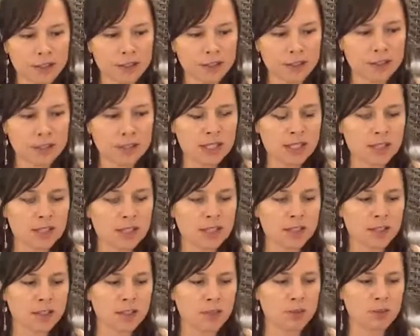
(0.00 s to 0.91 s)
So this is
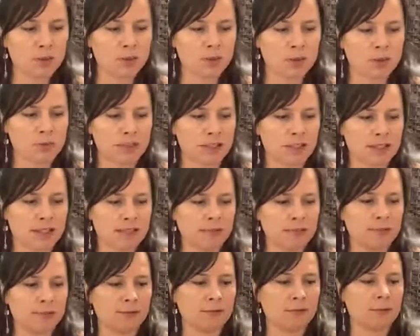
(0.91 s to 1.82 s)
a huge one because
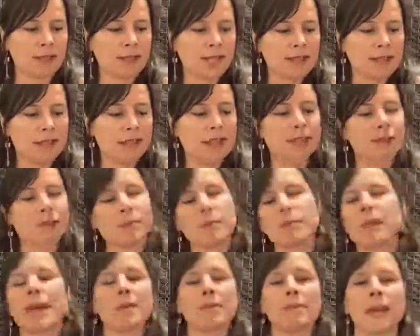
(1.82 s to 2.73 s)
it frees us
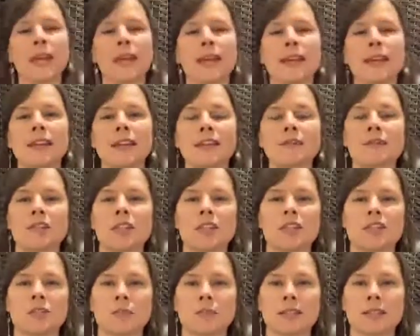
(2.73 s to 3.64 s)
from that pain of
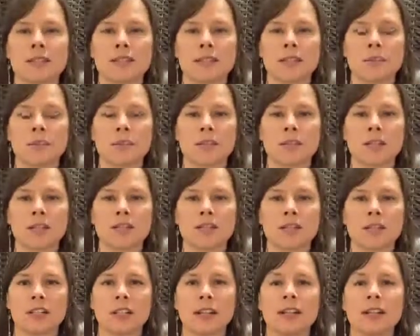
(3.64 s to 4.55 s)
judgment and
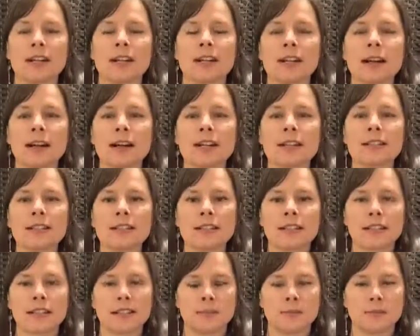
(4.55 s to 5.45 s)
separation, and it guides
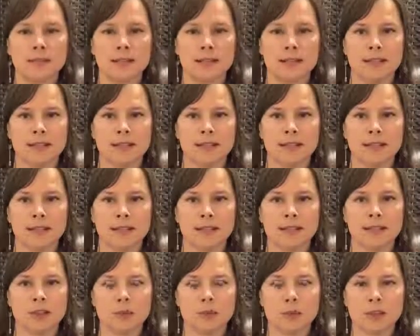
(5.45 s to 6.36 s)
us to peace
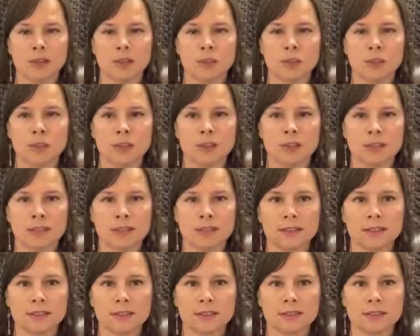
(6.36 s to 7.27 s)
in the real
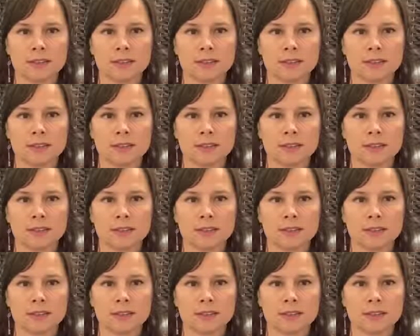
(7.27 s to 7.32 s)
world.